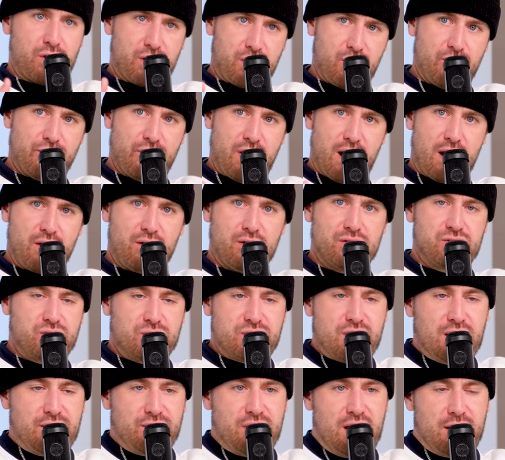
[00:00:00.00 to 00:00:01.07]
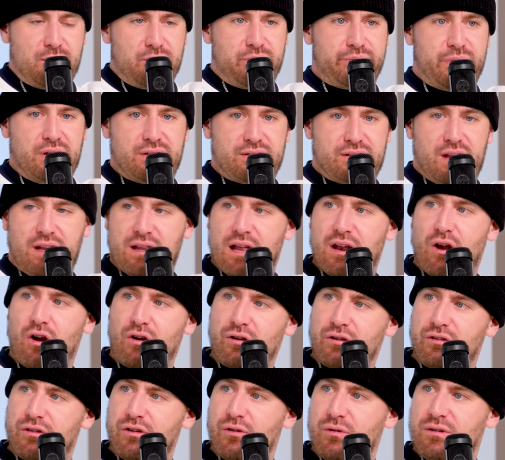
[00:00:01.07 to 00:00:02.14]
were going to go viral. So it's not even that it's not that hard
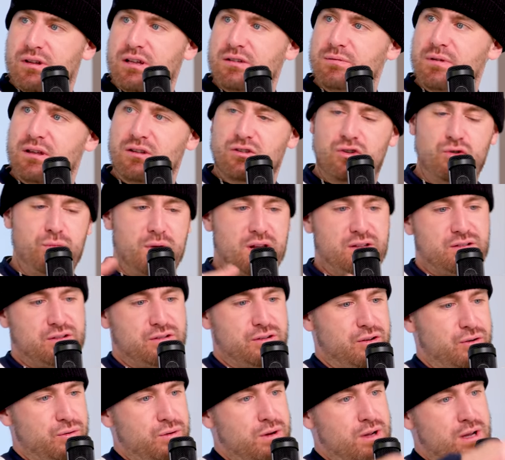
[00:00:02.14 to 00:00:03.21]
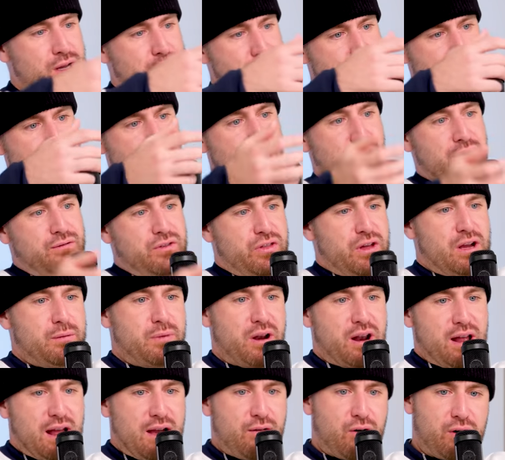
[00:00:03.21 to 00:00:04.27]
to do. It takes me like two minutes to do. But if you think
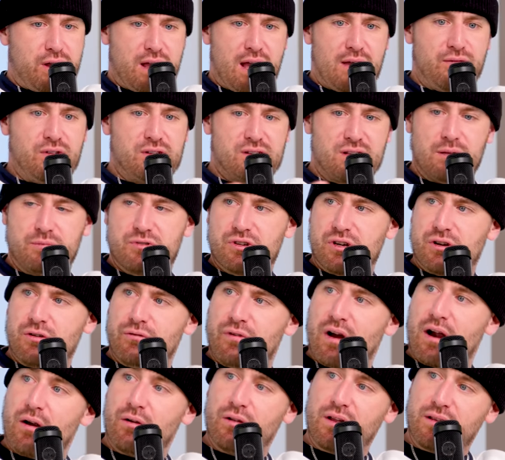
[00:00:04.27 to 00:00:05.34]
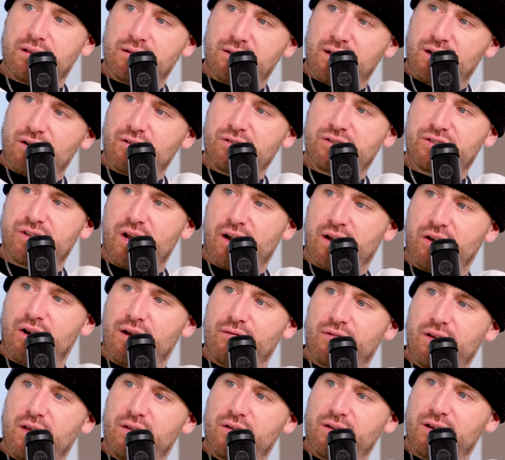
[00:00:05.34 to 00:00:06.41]
about it, I already have these clips and go viral. Like the deer sucking off
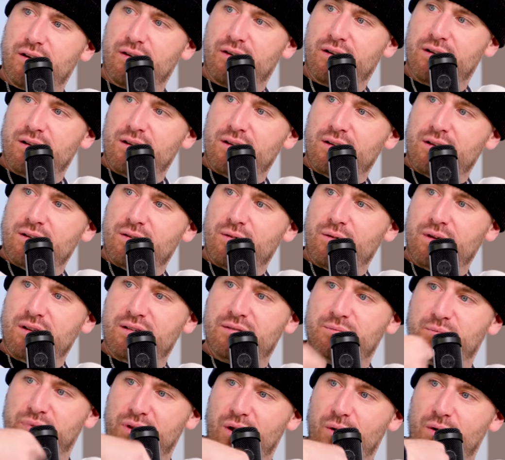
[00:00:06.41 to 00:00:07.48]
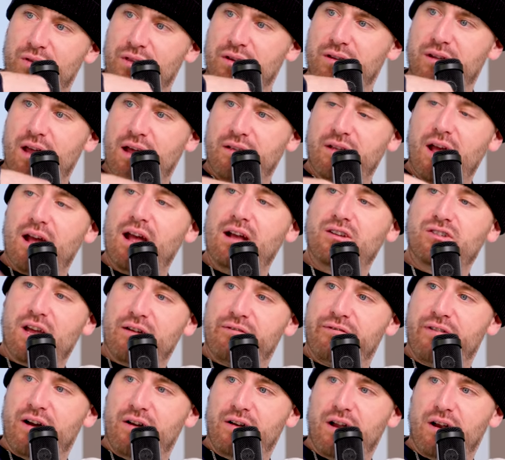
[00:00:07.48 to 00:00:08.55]
the other deer when he's blowing the. Actually, I
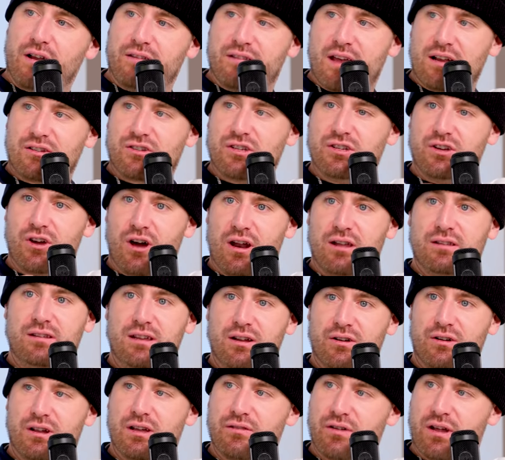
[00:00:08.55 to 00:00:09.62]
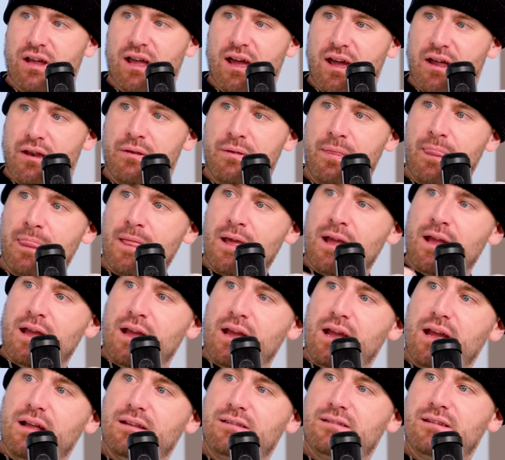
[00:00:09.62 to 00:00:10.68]
found out it's actually not a deer giving head.
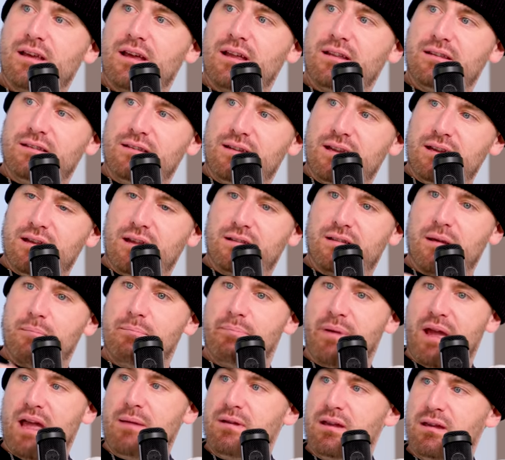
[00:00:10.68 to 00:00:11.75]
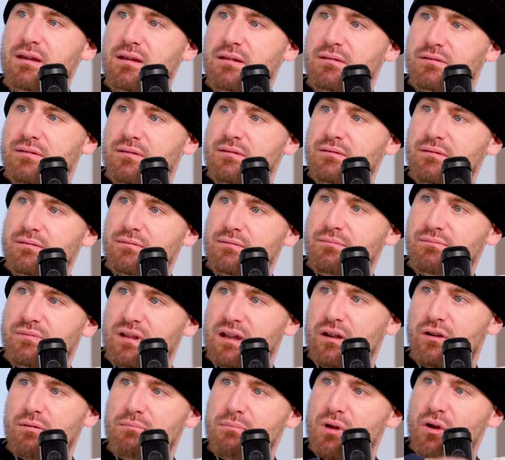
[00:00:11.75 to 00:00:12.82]
What is it's it? A, it's a baby
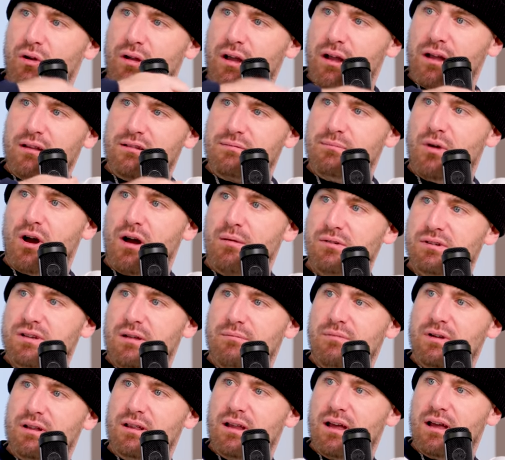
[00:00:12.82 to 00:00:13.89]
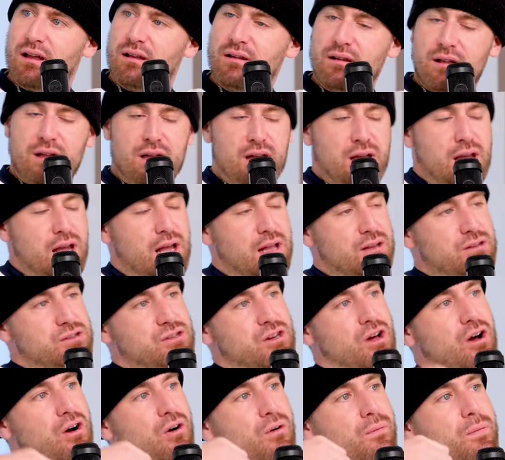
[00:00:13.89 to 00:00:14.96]
deer milking its mom or something like okay. that. Okay. And
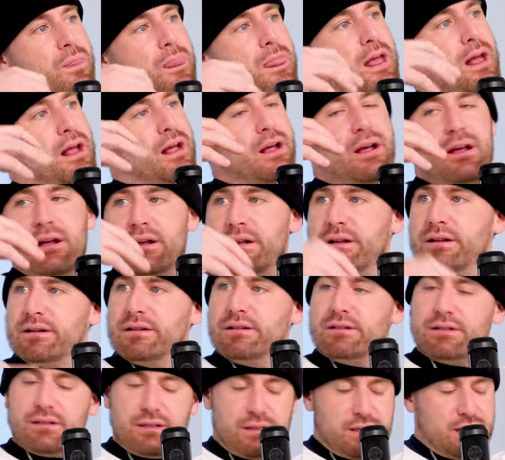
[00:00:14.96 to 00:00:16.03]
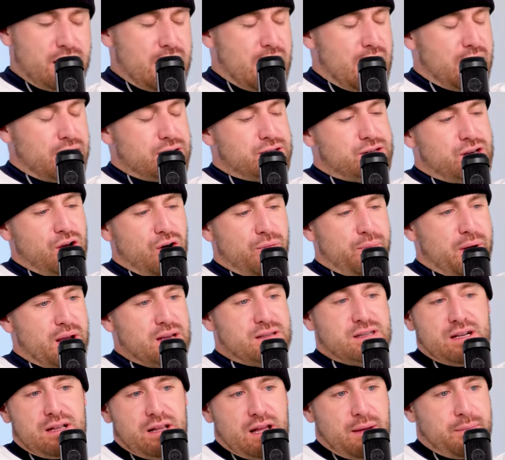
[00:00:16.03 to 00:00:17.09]
so sounds sounds sweet. Yeah. So
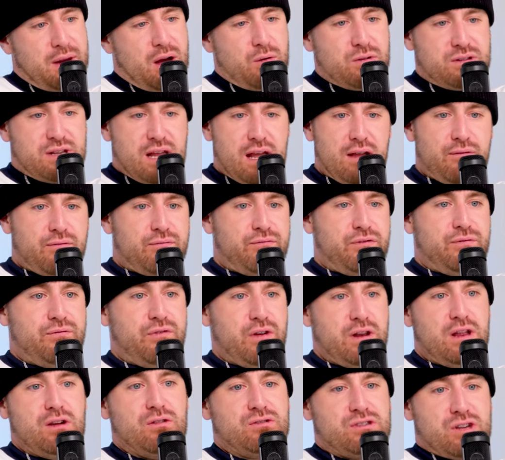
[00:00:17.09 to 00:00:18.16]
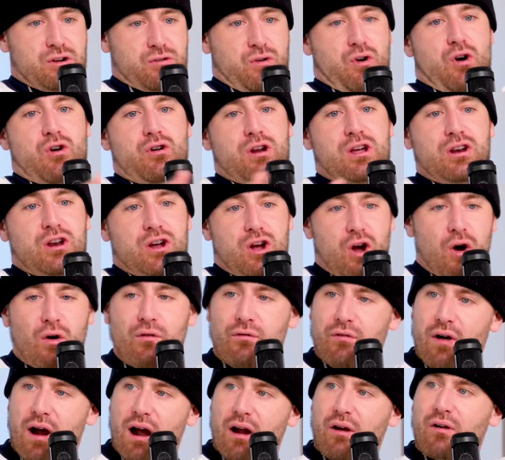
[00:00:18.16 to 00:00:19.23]
basically, I mean, I would take videos that are already going to go
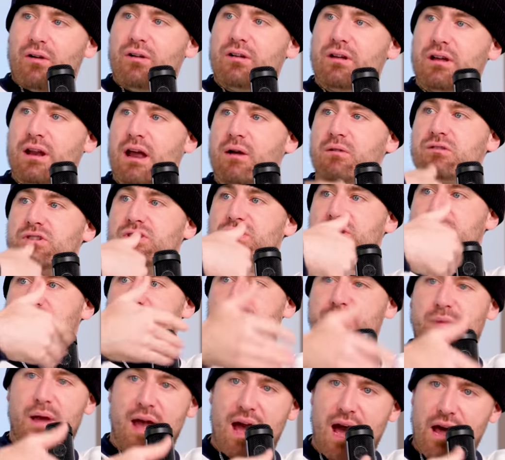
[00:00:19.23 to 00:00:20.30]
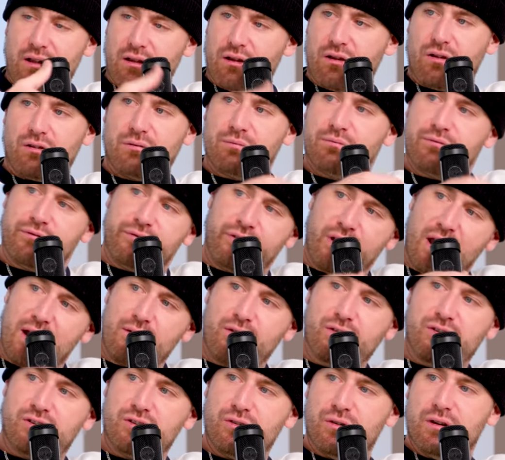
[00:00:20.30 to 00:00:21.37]
viral, and I would just add a little
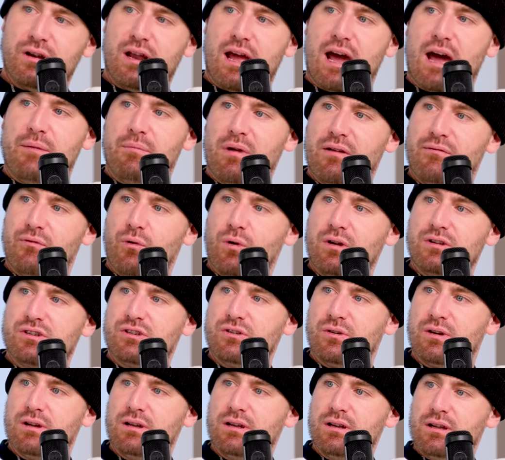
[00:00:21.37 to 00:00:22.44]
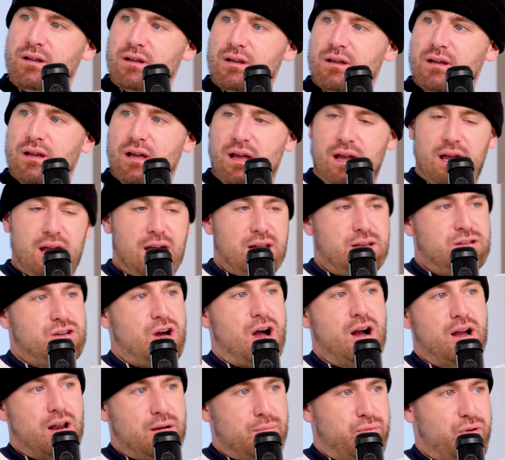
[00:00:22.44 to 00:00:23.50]
flavor to it, add my voice to it, and
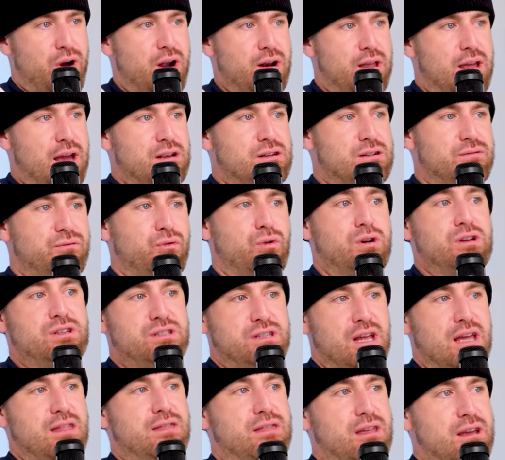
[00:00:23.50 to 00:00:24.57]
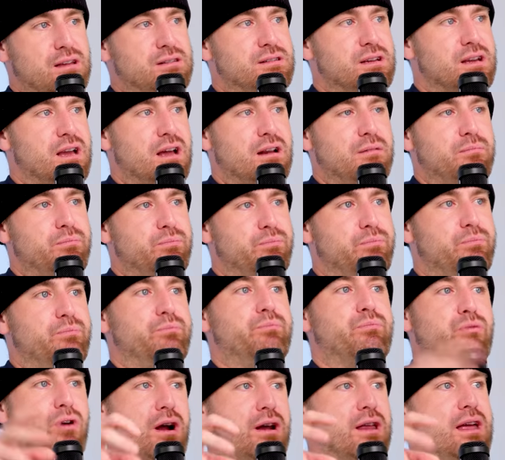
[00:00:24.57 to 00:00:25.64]
talking to broadcaster voice, say things that kind of
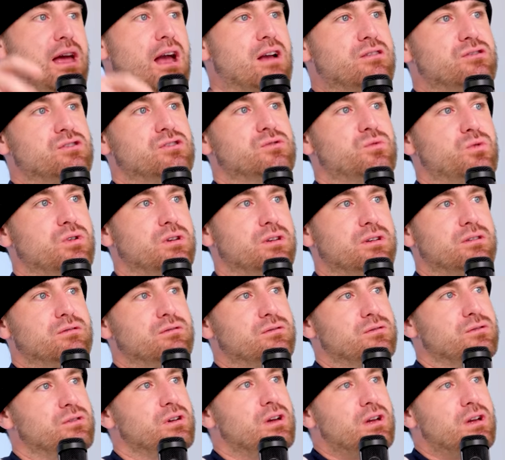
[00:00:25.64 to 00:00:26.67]
broadcasters wouldn't,